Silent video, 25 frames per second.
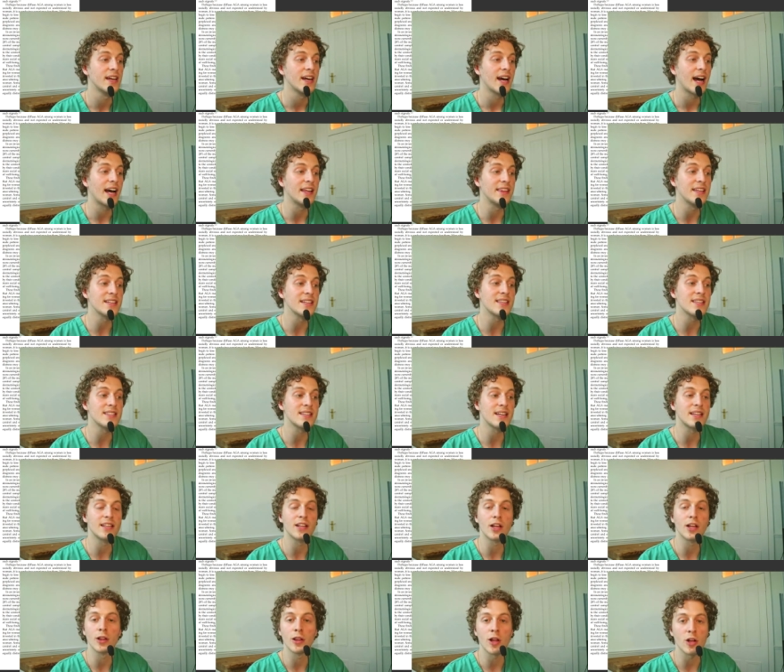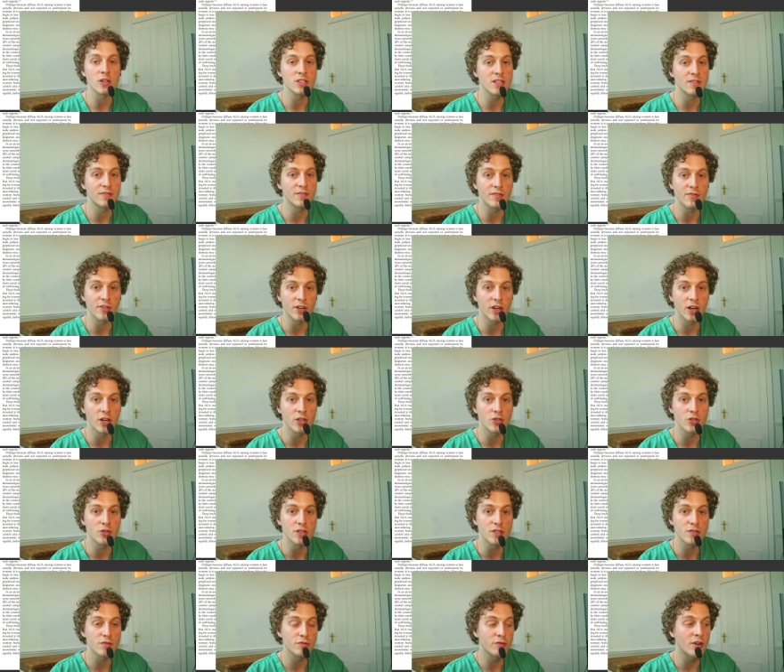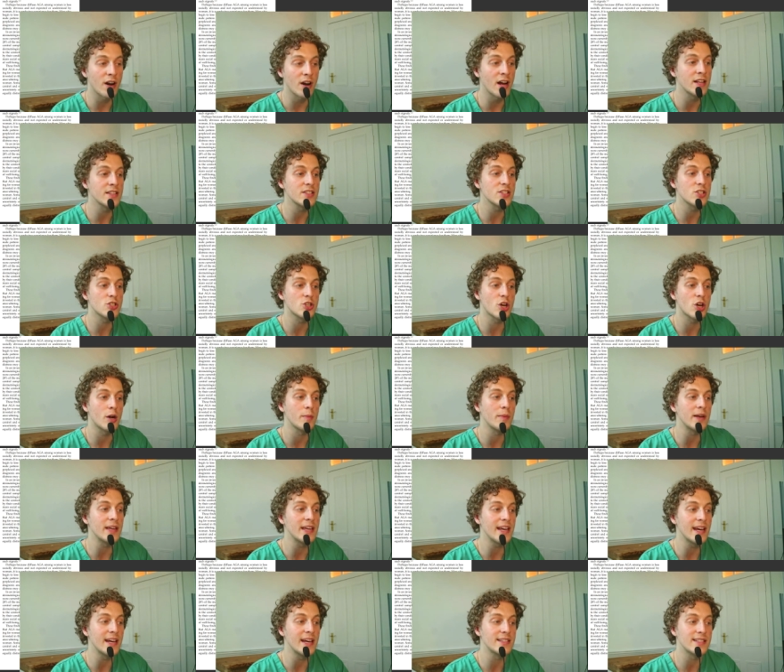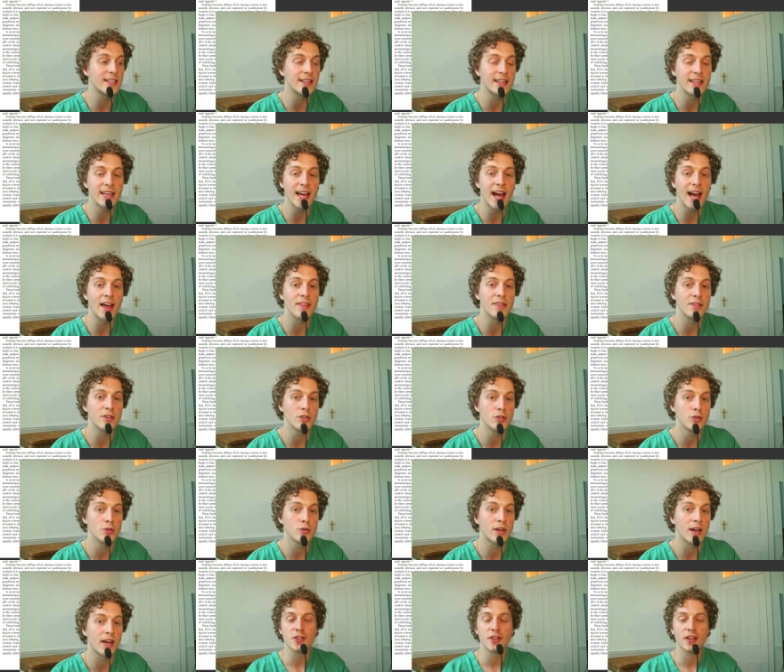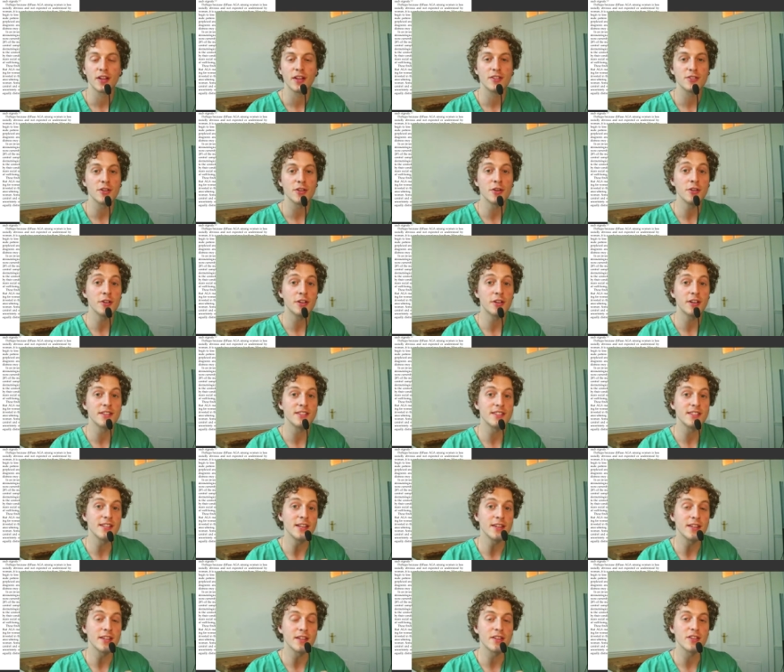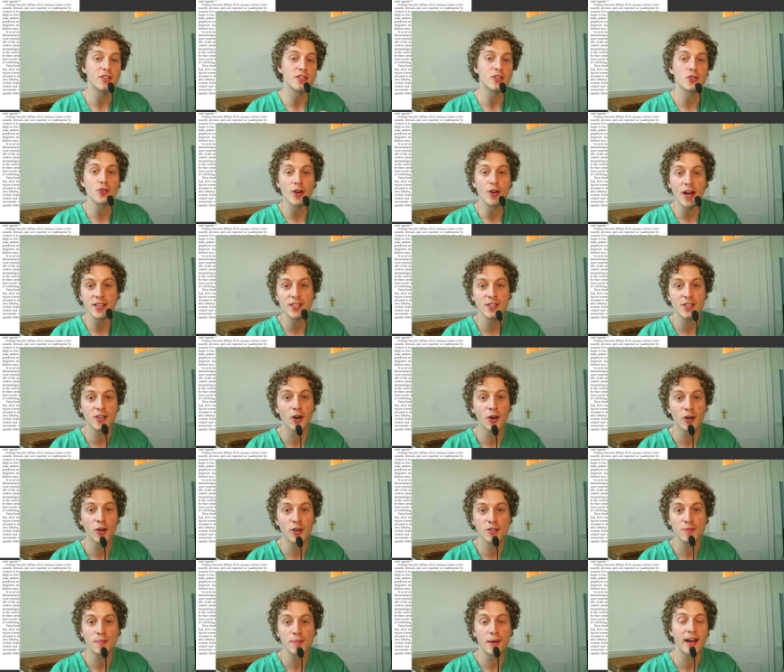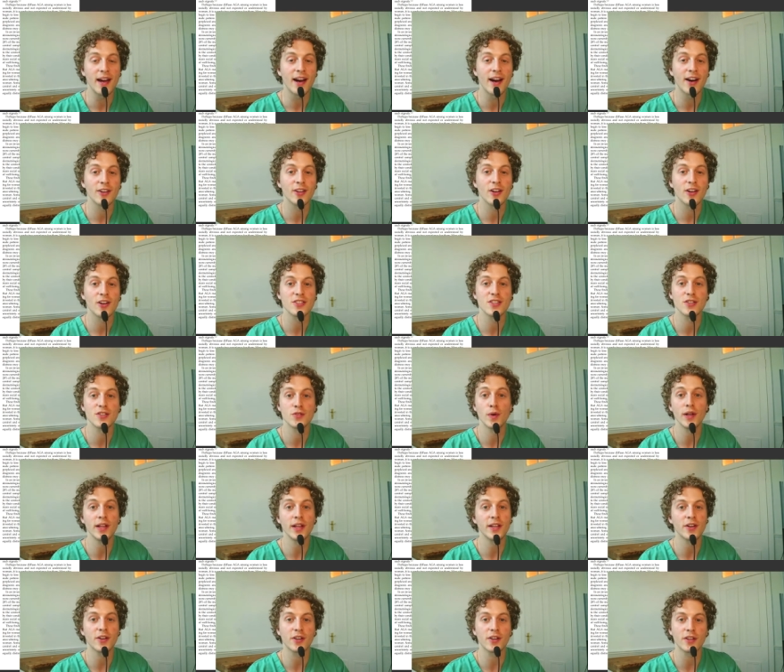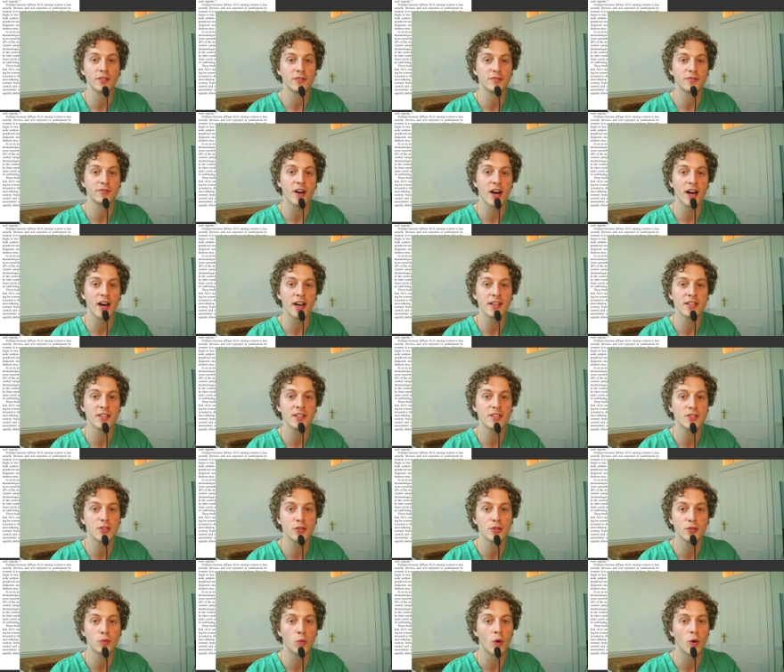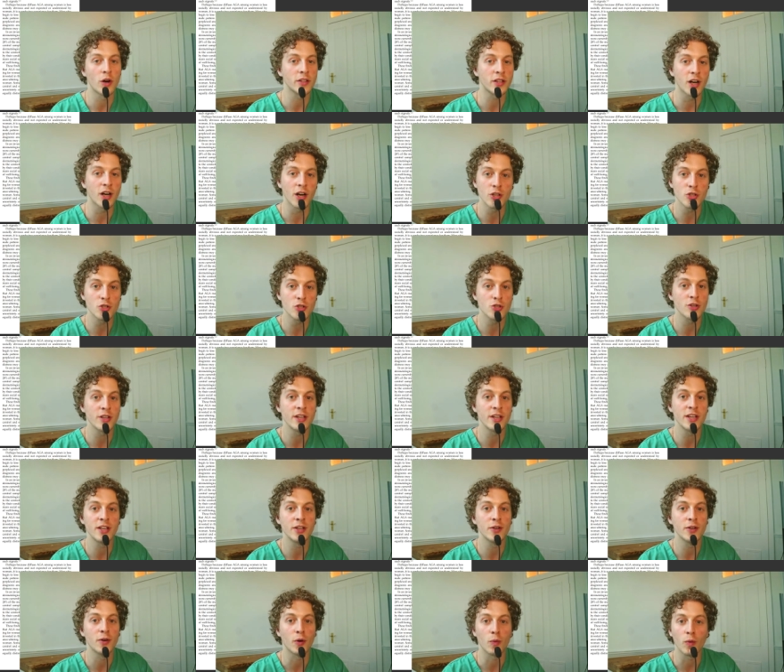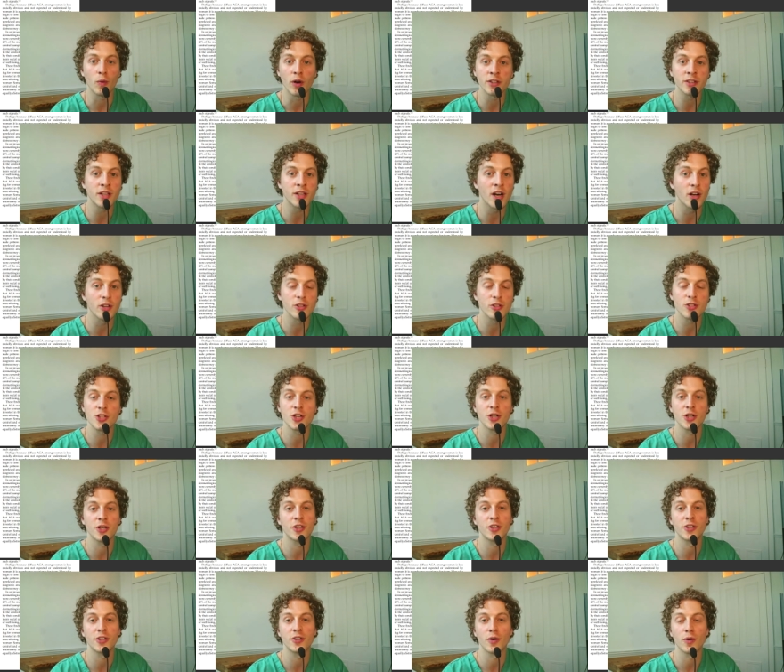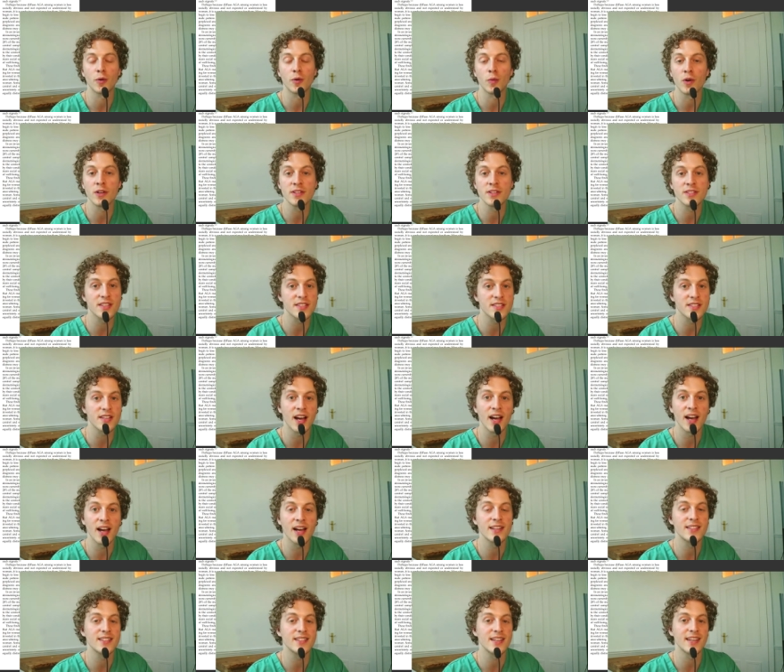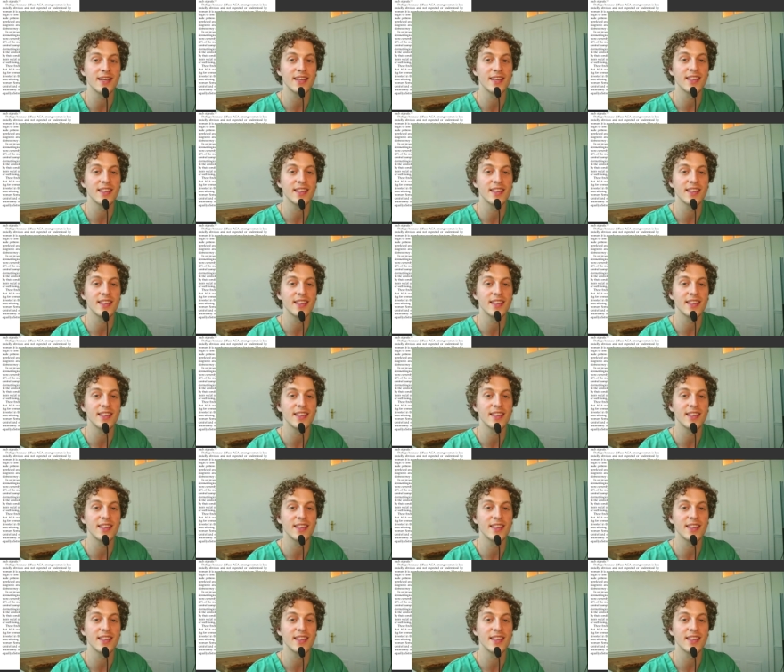And this is in lots of different countries France, Germany, Italy, and the UK. So you can see that the stress caused by hair loss is really not confined to one country or one culture or one society.